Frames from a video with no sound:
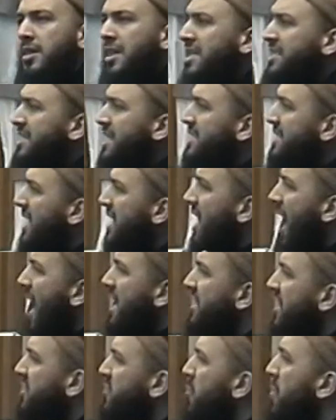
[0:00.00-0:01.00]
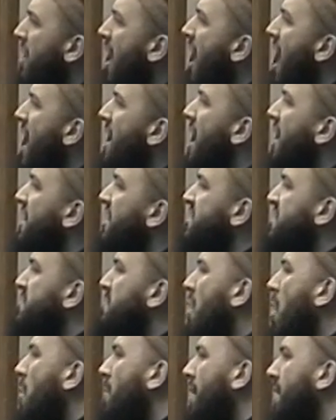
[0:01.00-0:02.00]
This is the night that we are in at
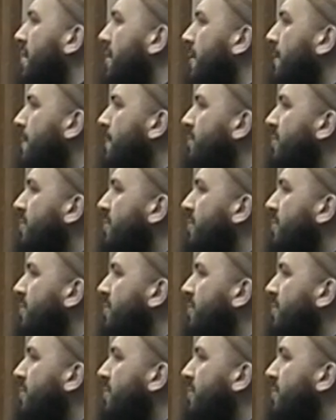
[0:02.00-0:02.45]
this moment.